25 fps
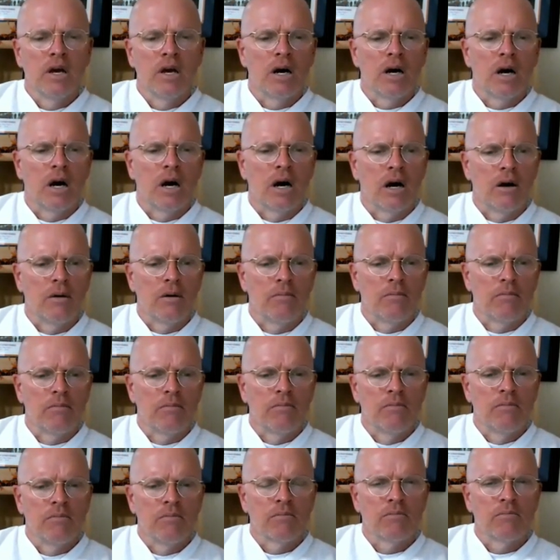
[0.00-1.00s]

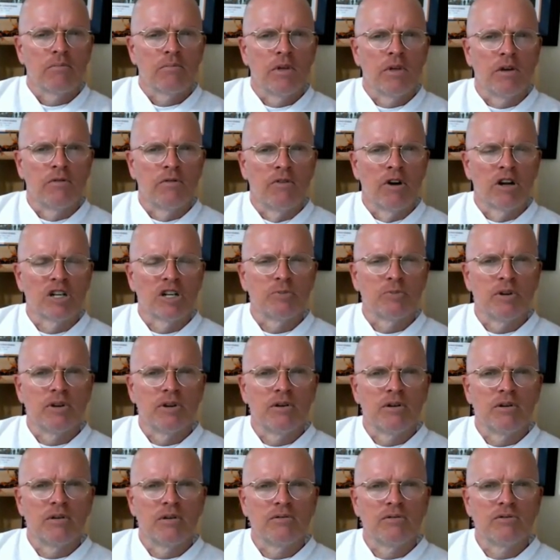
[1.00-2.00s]
Um, the
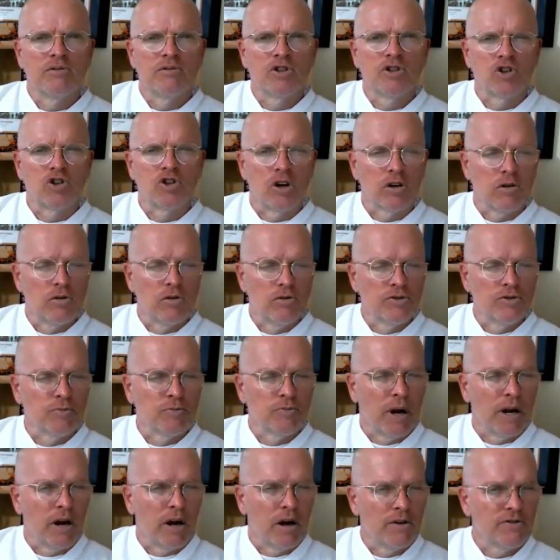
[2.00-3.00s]
Rutschman struggles
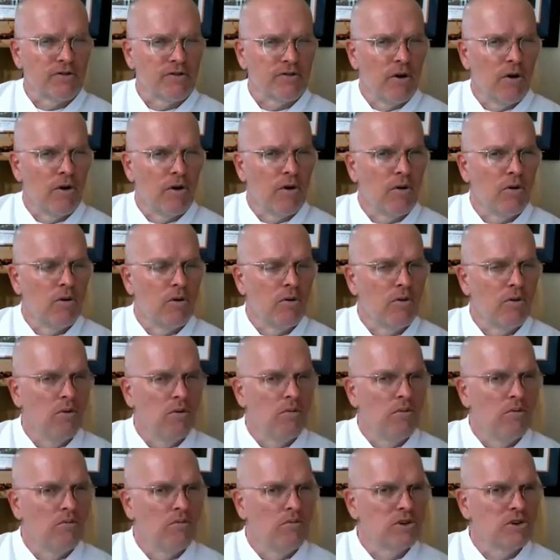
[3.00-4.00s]
might
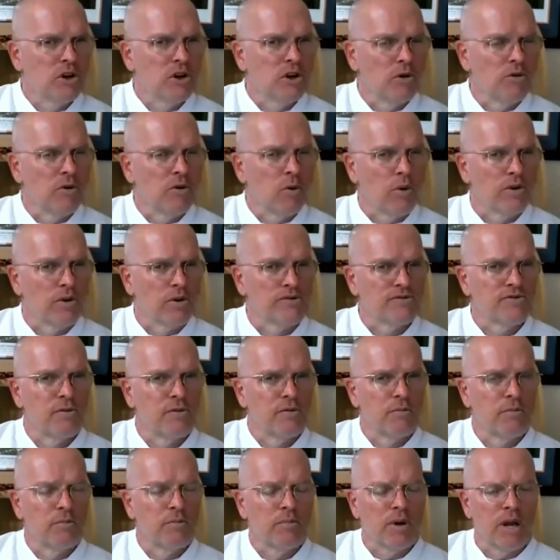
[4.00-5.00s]
also show the
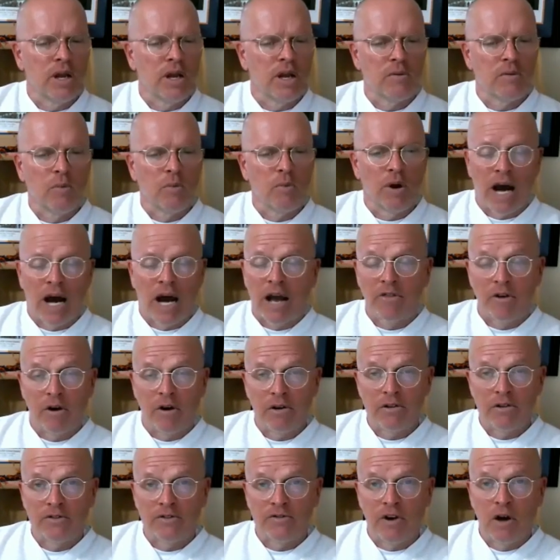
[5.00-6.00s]
wisdom in what I
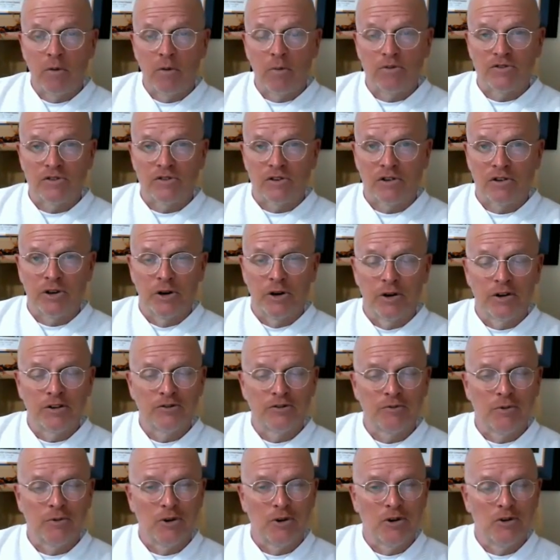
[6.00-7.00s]
thought at the time was a
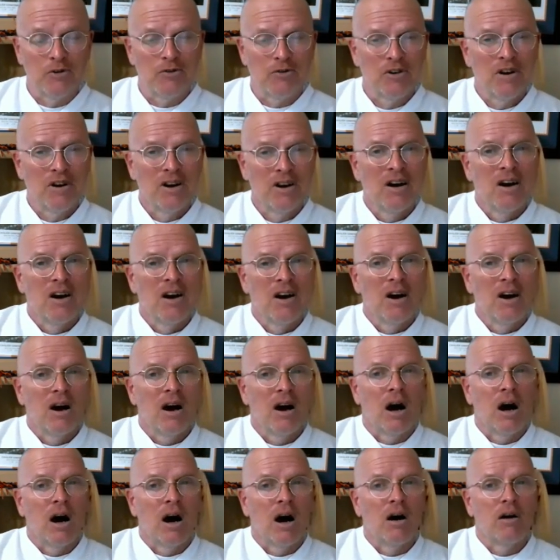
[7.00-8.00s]
curious move
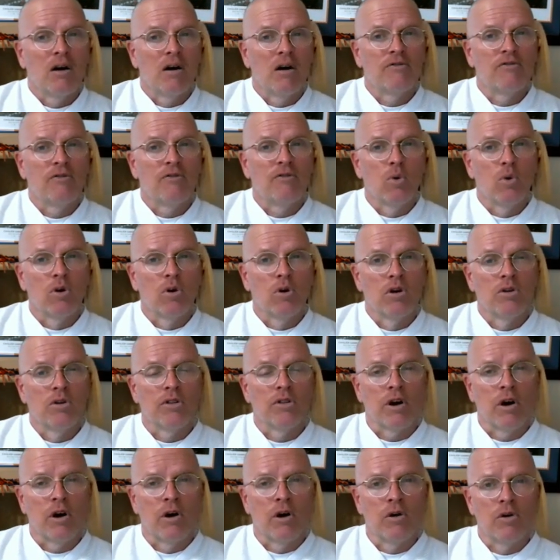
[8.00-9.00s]
uh, for
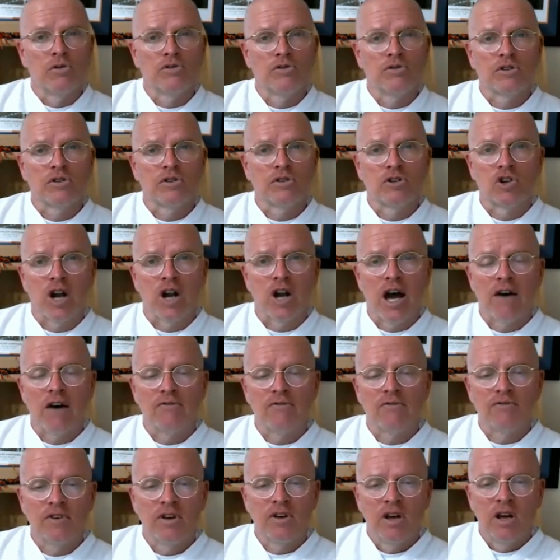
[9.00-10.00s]
the O's to
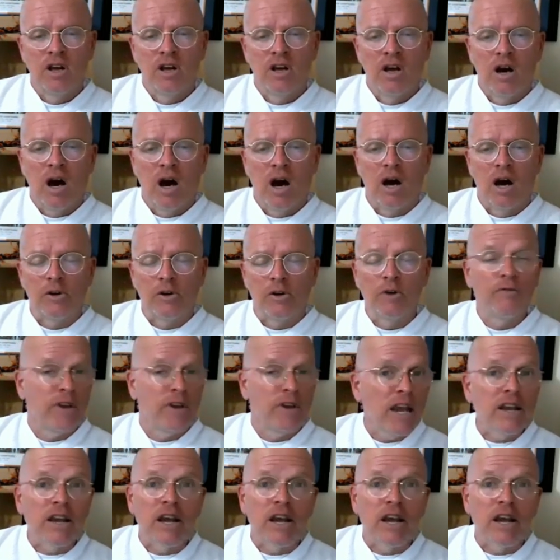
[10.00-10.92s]
draft uh, UVA